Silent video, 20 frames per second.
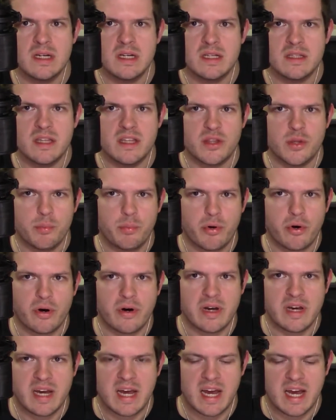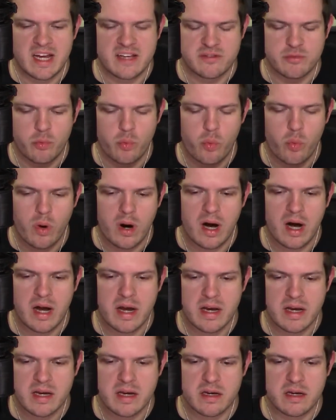that the party has, and
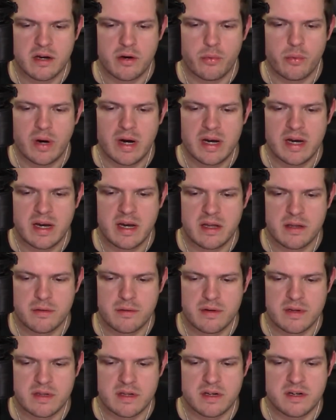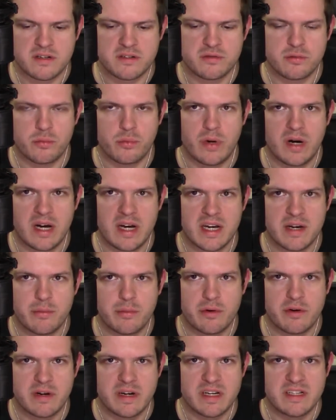why Hillary lost, why
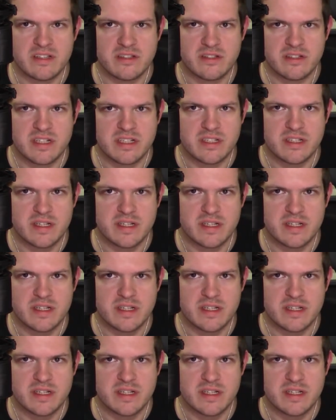we're in such